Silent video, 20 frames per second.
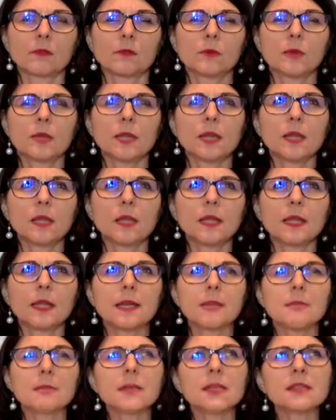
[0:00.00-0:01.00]
"Well,
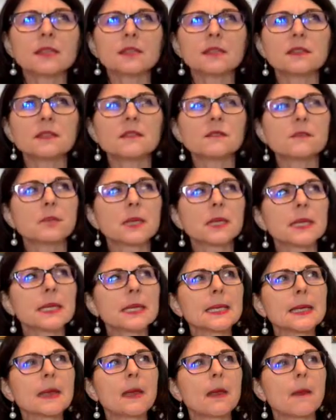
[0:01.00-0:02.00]
it must have
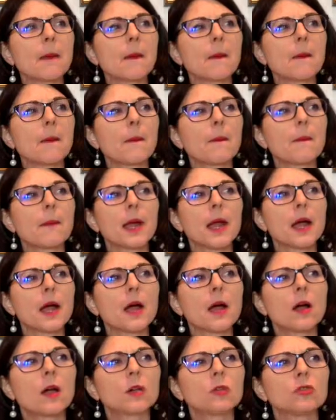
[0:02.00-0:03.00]
been
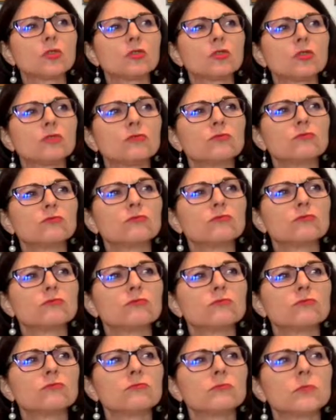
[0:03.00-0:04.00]
about
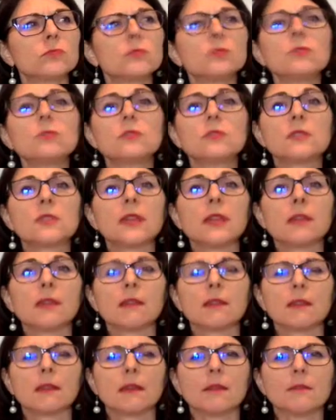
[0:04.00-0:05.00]
Tuesday
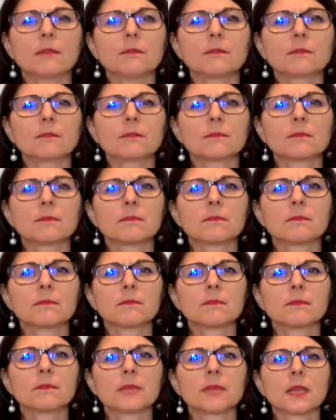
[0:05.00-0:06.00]
then."
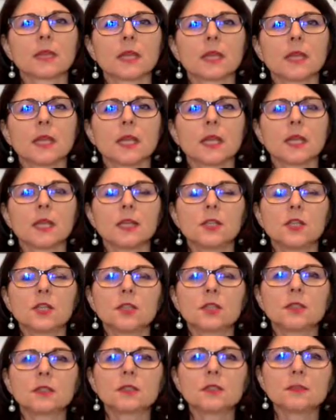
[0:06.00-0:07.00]
And she
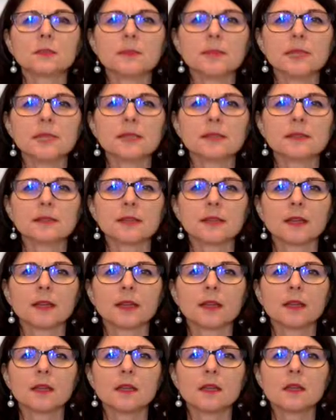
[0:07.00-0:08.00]
looked at me and
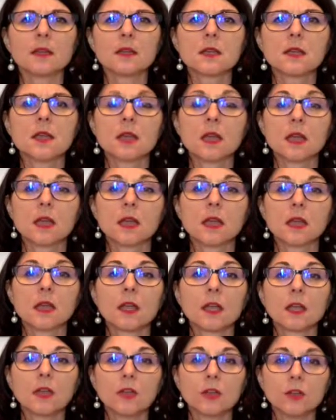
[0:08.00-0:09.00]
said,
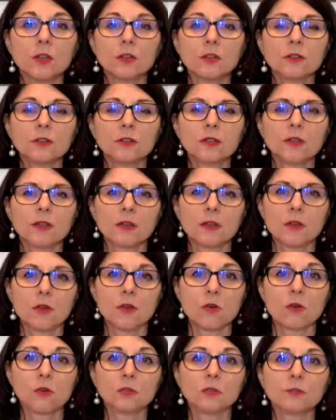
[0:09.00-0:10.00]
"You know you're getting
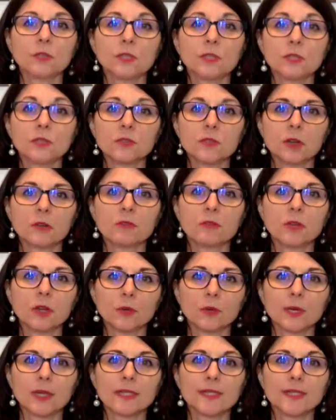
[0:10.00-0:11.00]
old when you don't
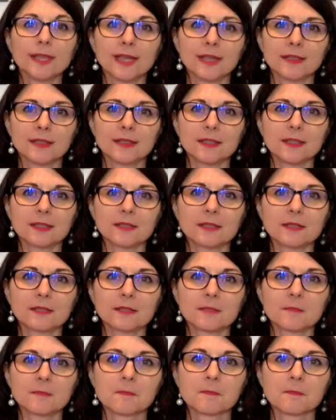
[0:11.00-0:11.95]
know what day it is."